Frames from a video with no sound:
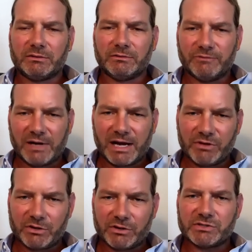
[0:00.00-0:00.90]
5
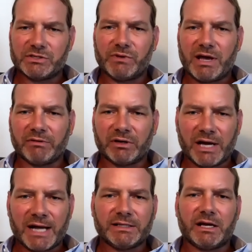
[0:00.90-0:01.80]
years that we haven't
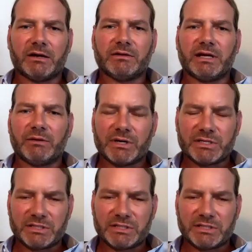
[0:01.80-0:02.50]
got there, that I want to see